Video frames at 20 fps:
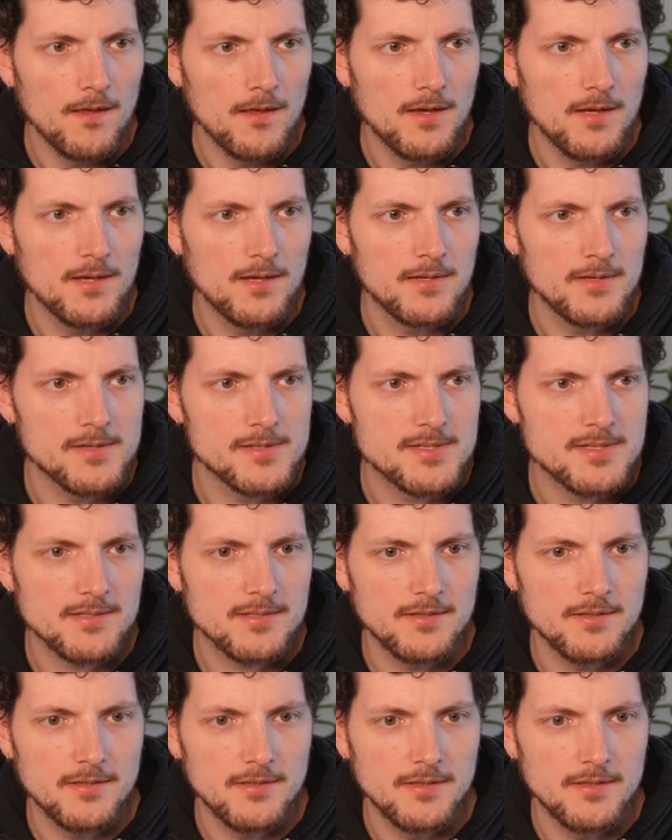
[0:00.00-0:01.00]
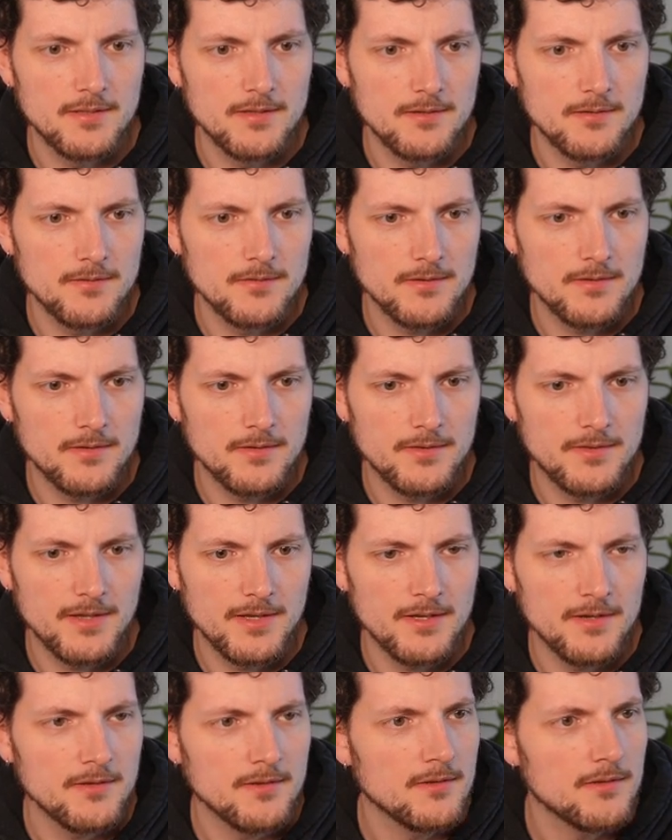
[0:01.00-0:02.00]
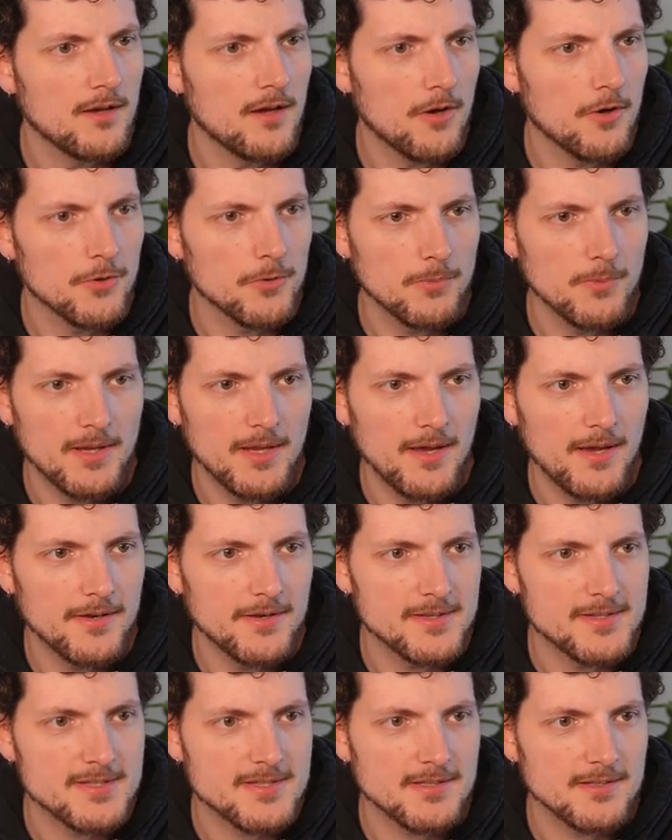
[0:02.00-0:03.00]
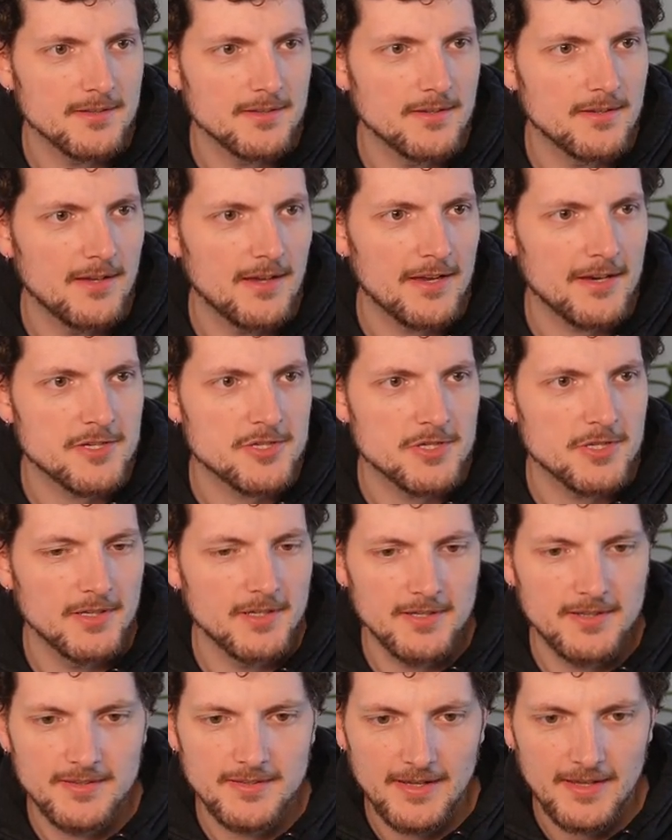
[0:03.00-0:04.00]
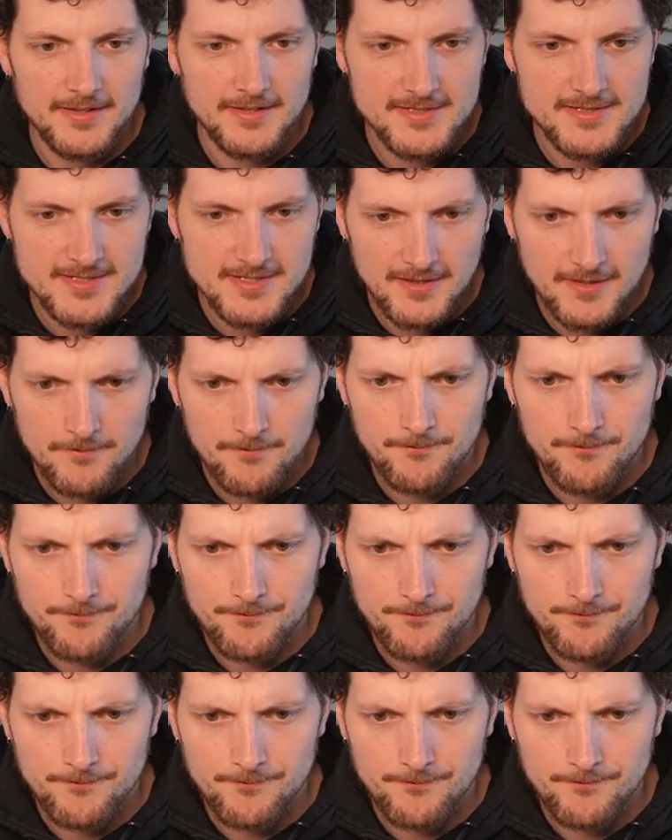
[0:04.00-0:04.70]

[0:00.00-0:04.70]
And then how do we add it actually in the editor?